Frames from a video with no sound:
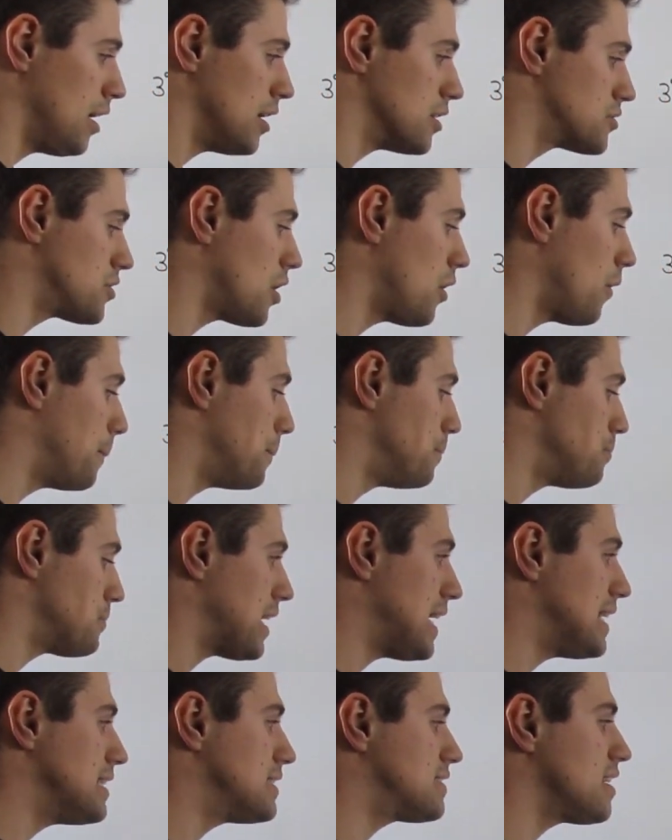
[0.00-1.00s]
So
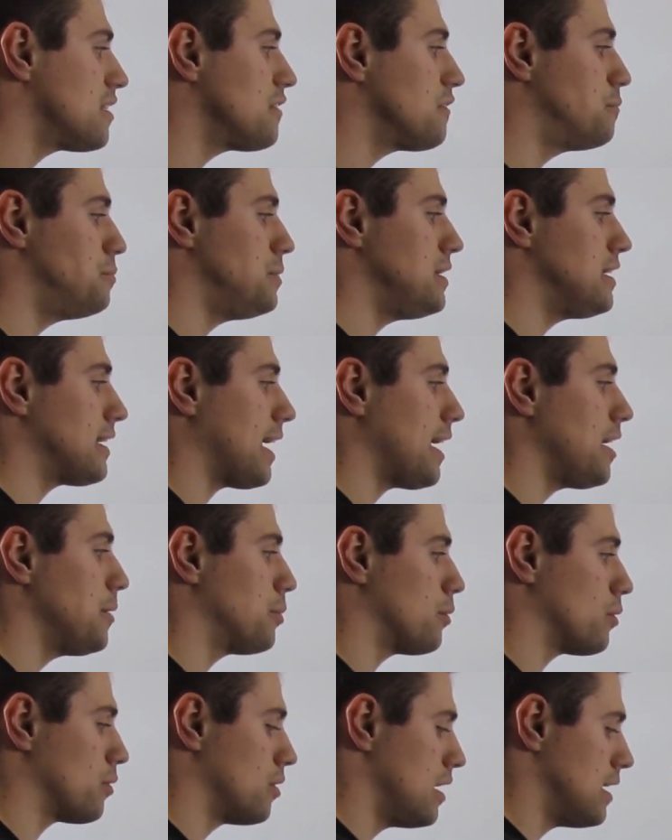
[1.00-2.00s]
instead of being
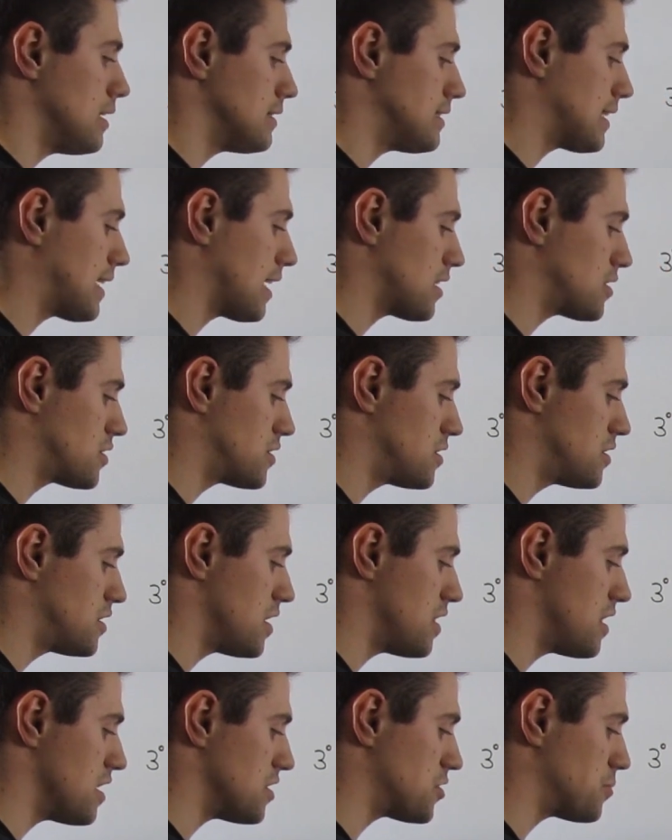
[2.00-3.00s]
able to get
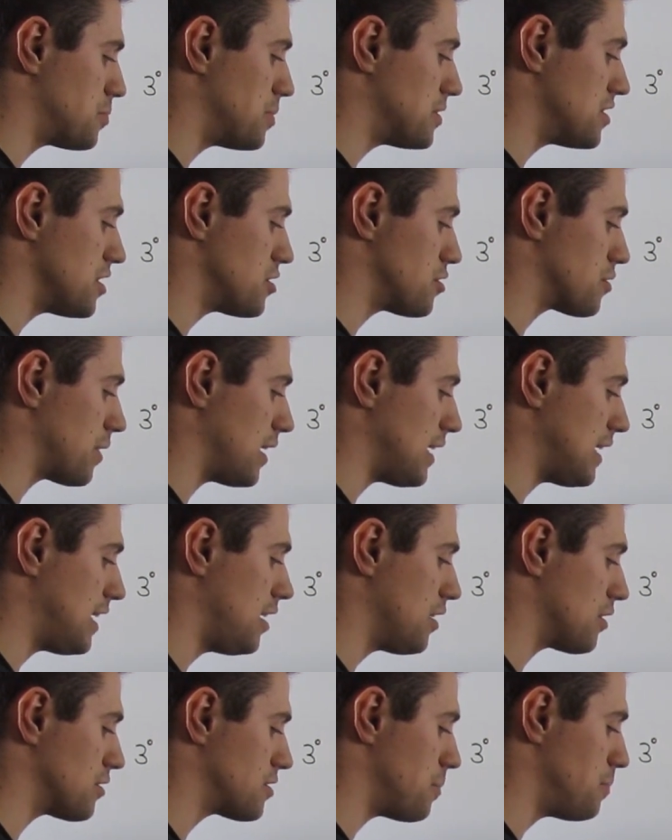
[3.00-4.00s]
to this position right
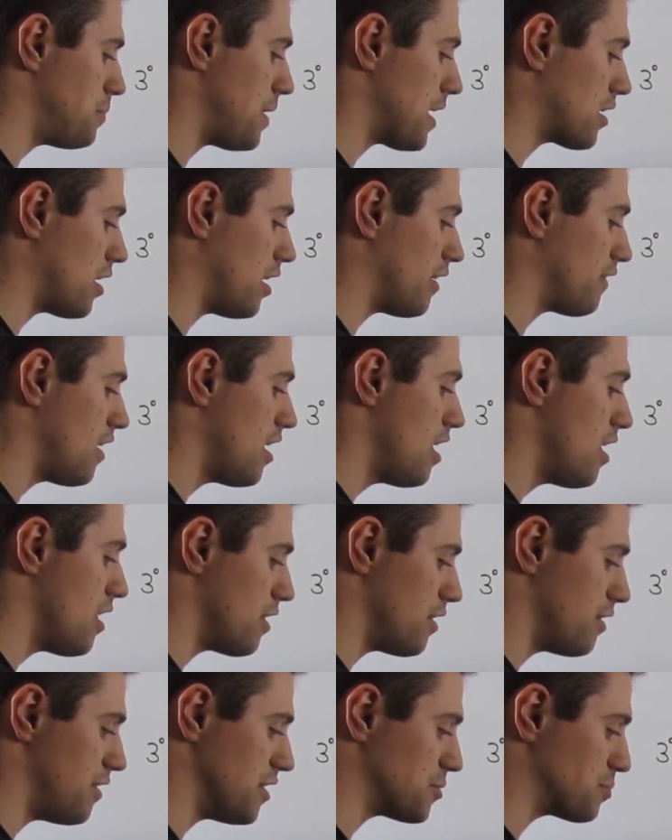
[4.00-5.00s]
here to pick off
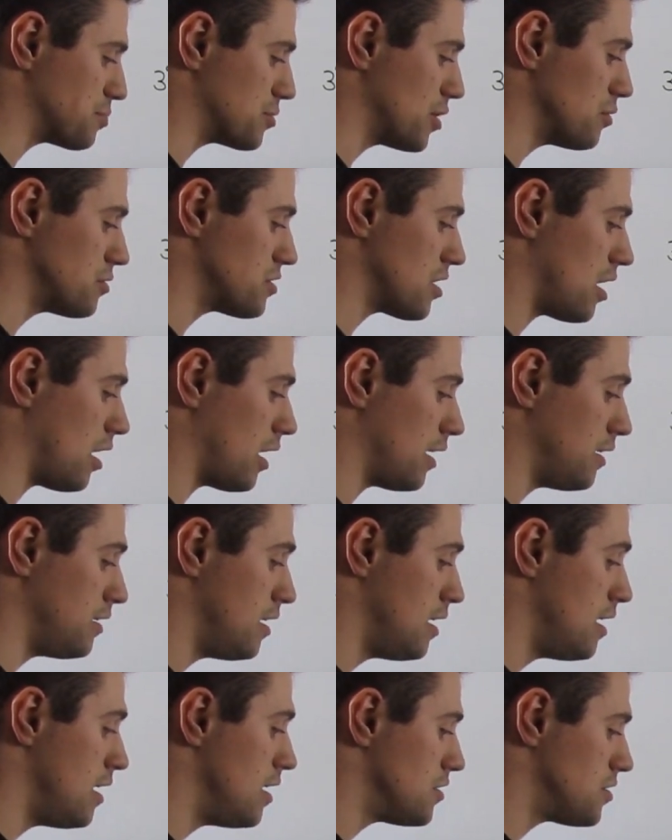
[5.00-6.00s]
this proton
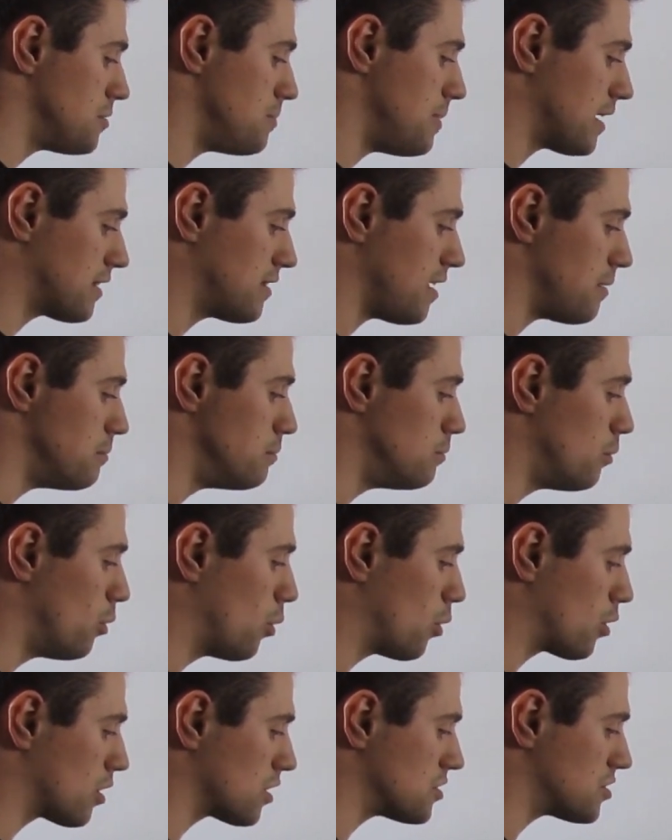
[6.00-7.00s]
to make a
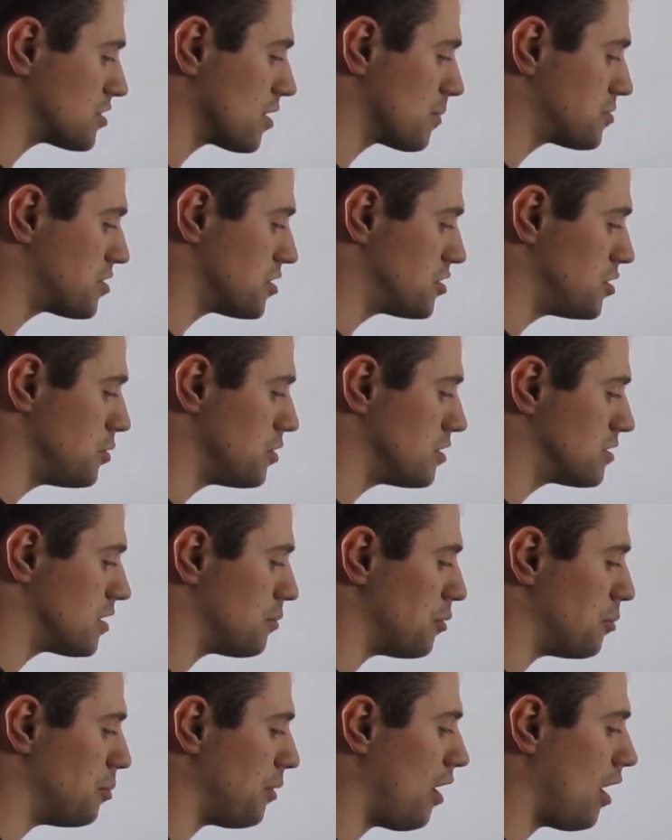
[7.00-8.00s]
more substituted
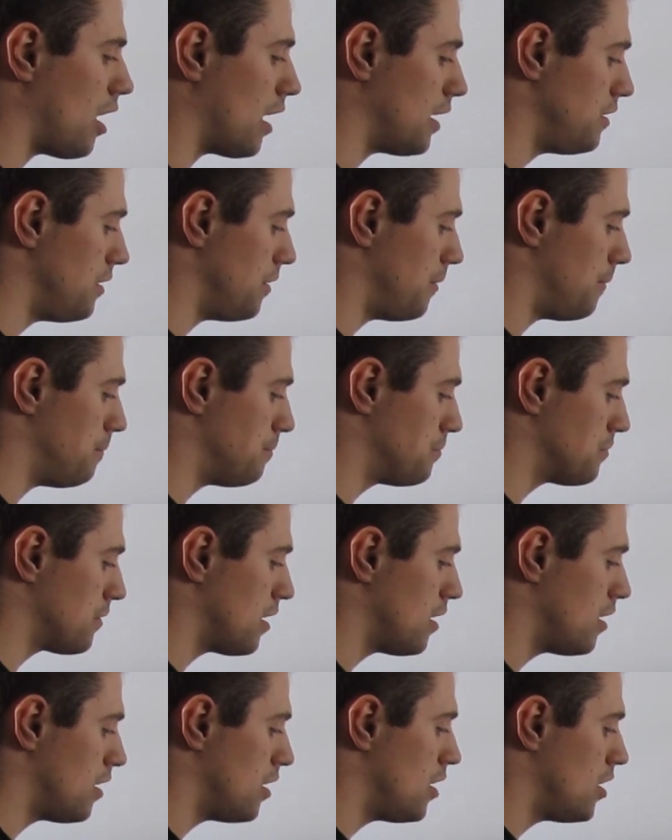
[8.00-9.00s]
double bond,
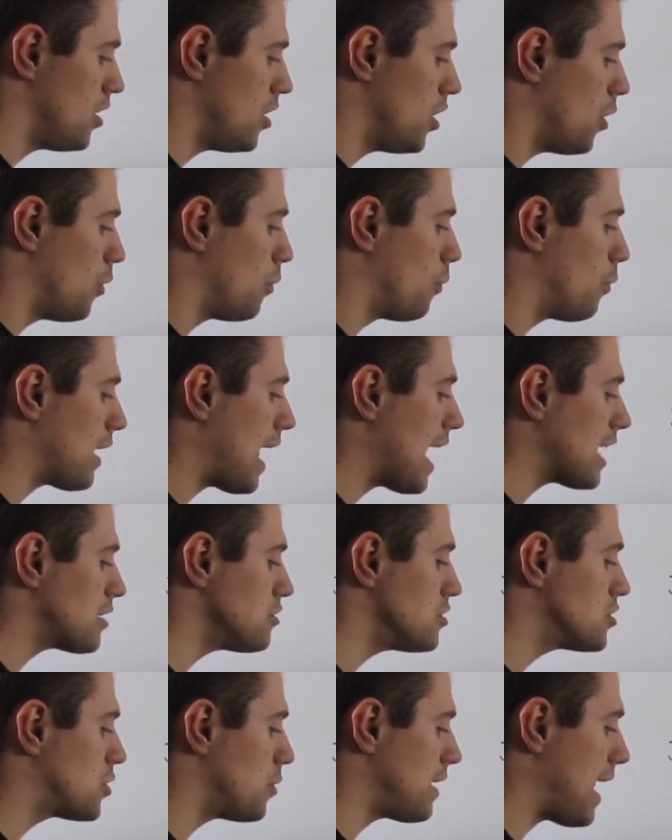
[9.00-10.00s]
what
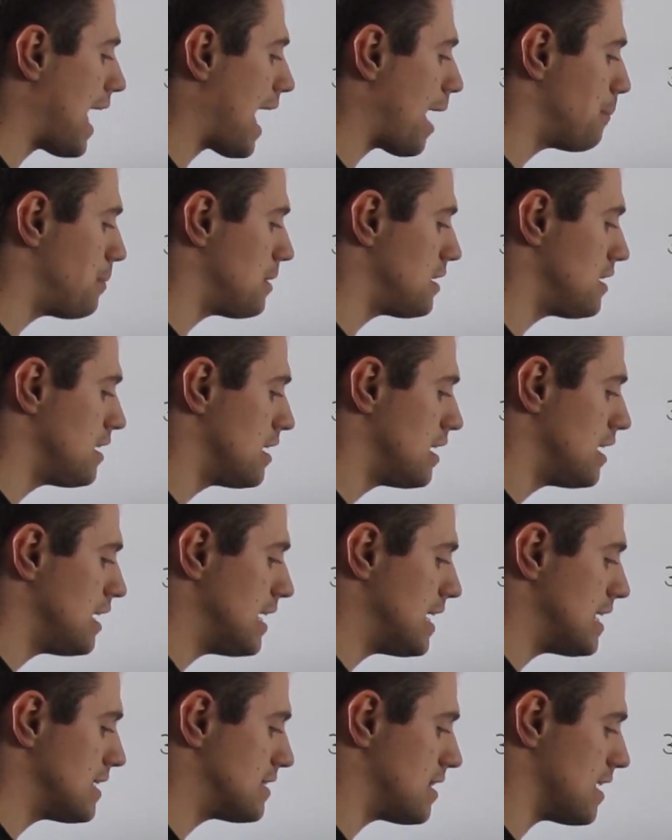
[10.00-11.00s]
actually is going to happen
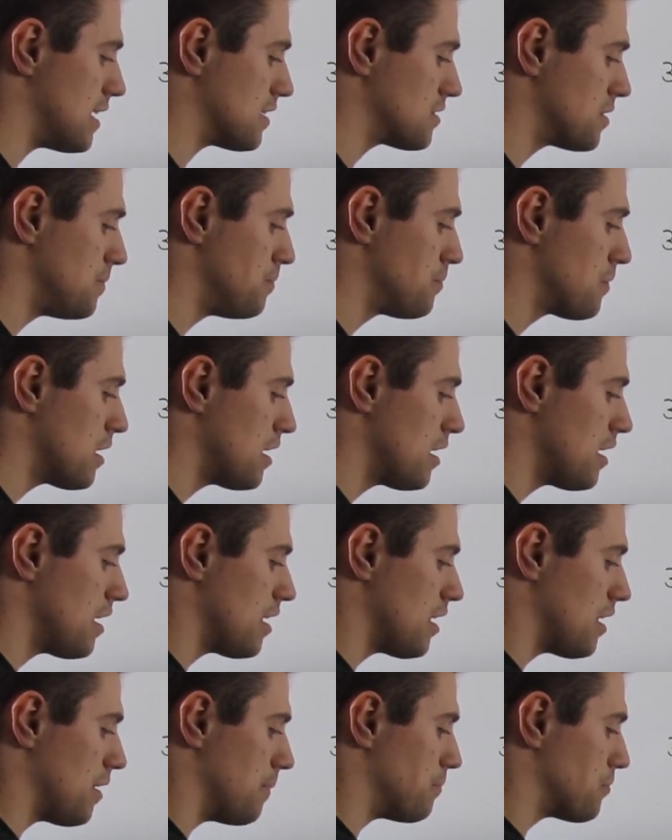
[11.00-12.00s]
is this
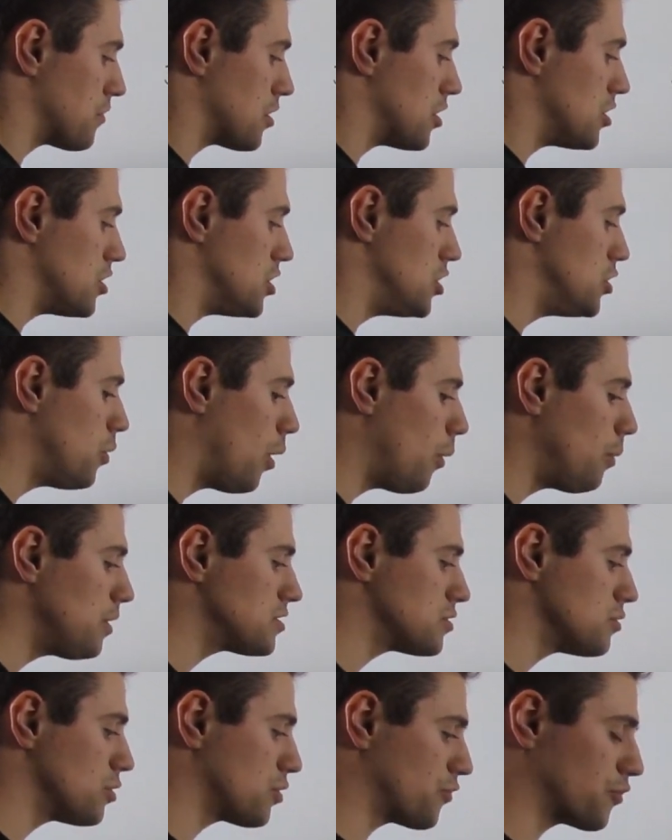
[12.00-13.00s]
you
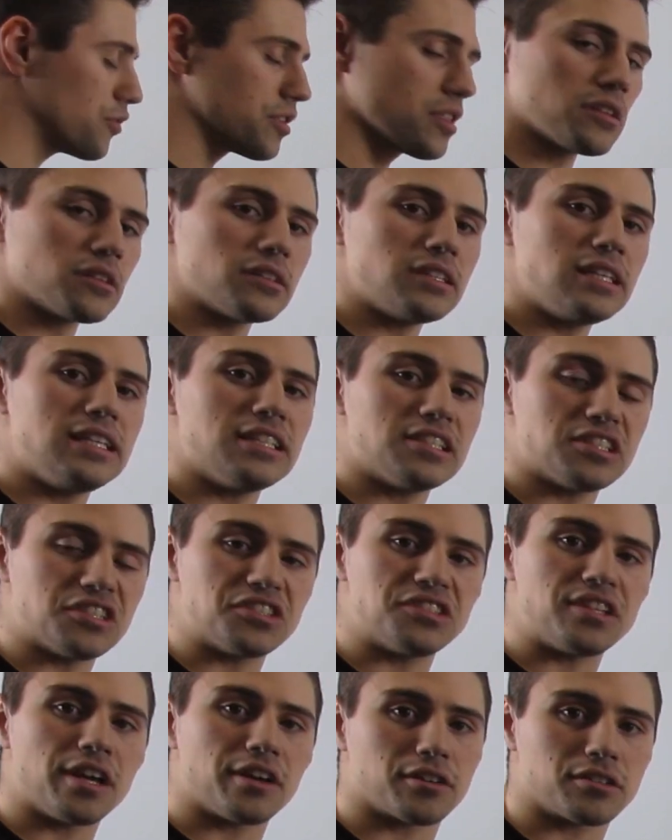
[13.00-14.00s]
always look for the least
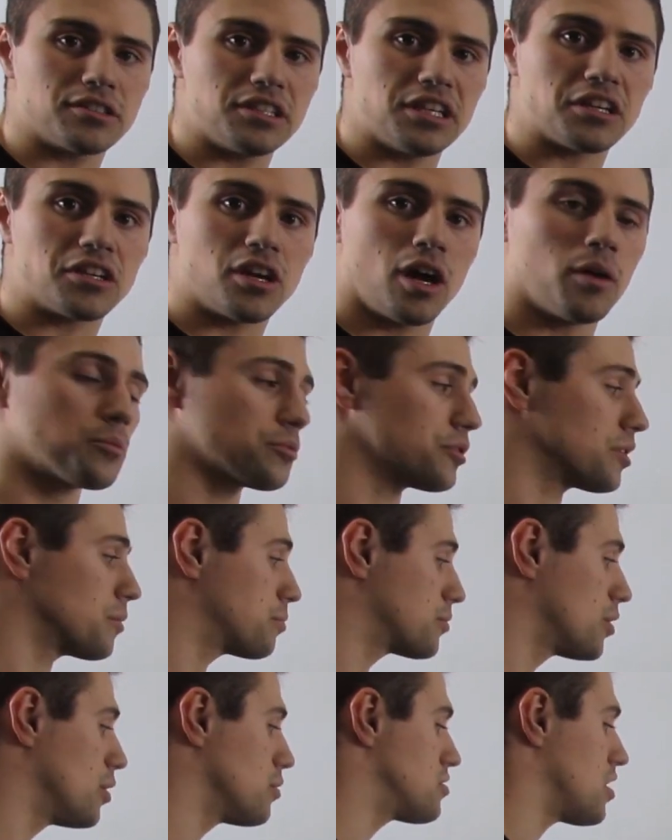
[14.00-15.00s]
sterically encumbering
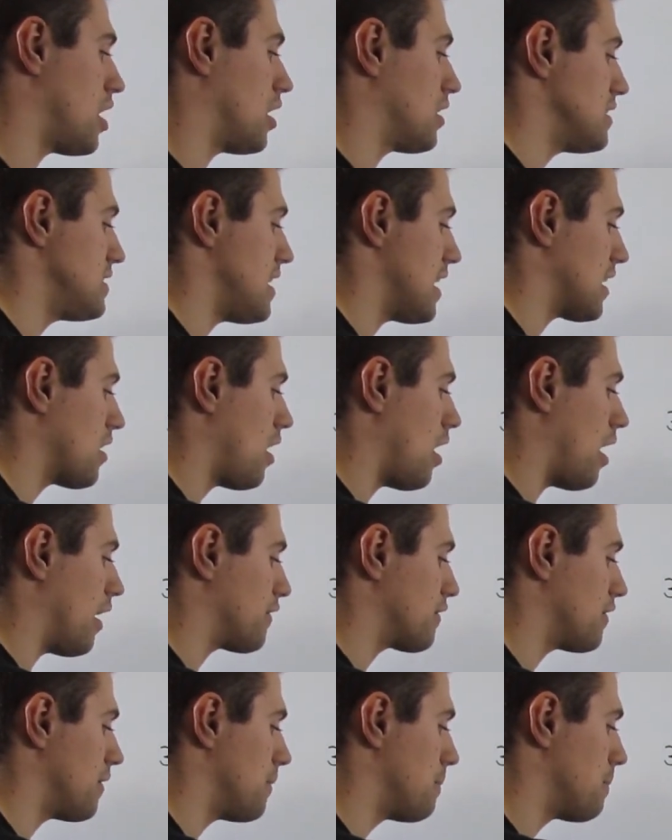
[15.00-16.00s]
proton to take
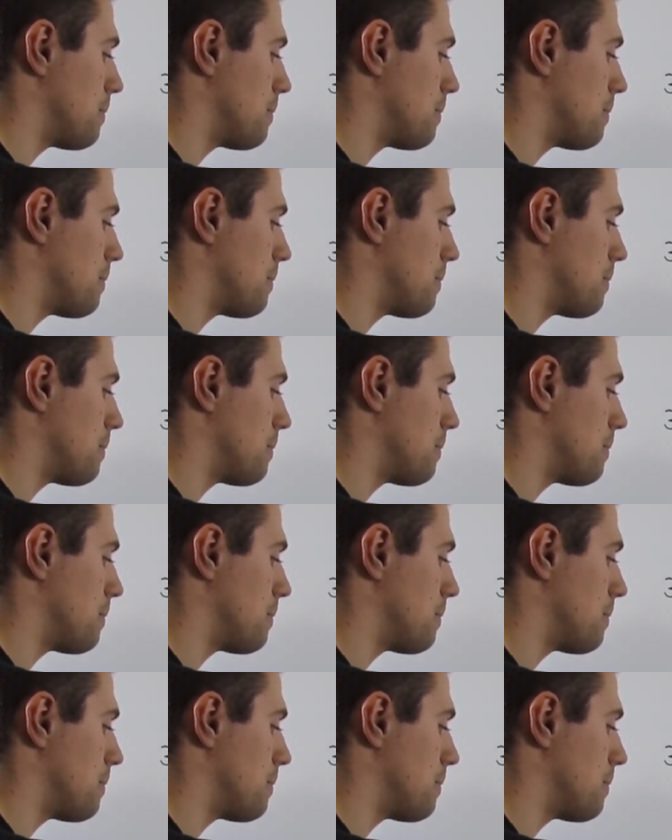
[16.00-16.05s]
off.